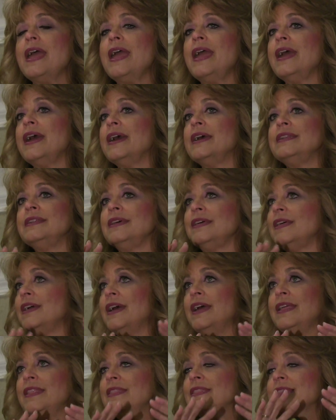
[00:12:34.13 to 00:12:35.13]
And
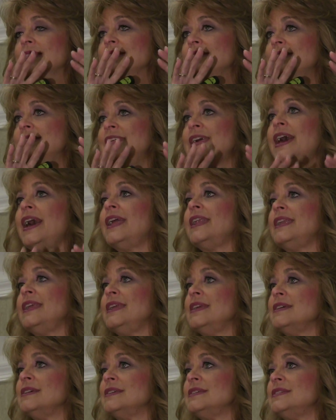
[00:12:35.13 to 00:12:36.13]
that
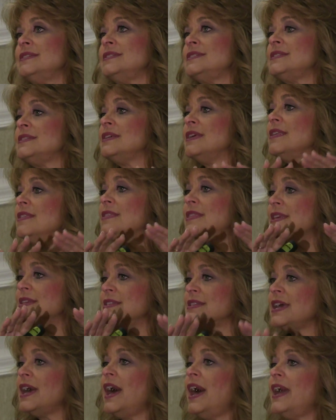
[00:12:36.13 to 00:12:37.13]
is the
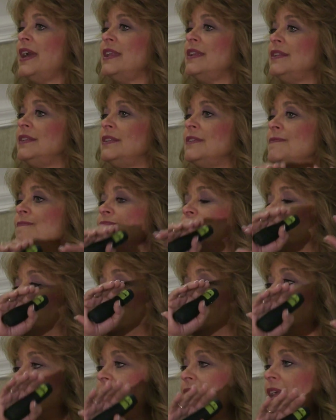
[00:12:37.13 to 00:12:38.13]
title
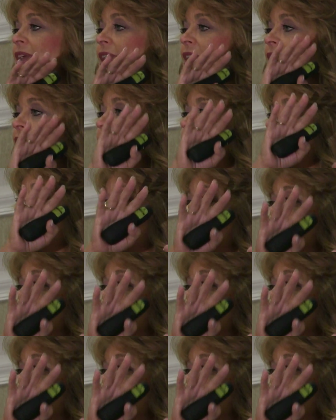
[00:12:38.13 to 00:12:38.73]
that they